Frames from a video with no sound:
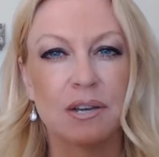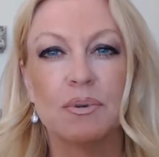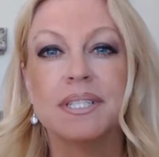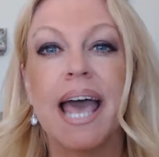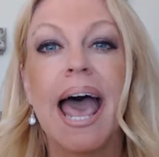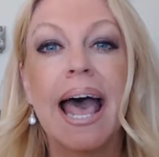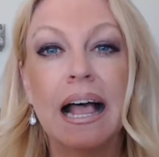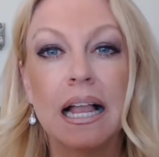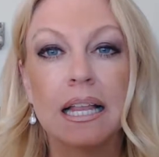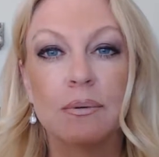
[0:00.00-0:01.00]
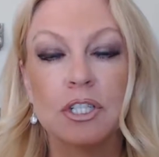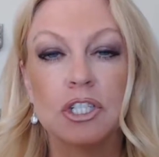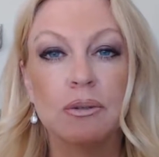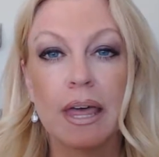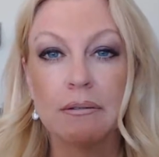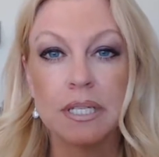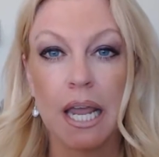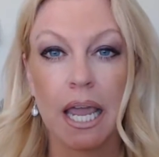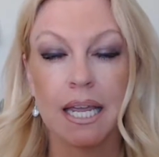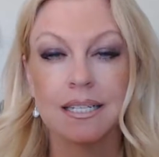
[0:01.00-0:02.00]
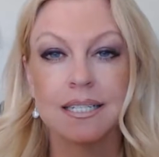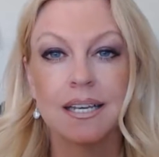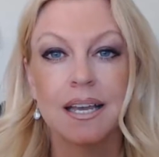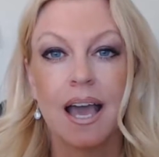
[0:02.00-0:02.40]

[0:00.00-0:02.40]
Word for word: It was hell. It was two thousand eight.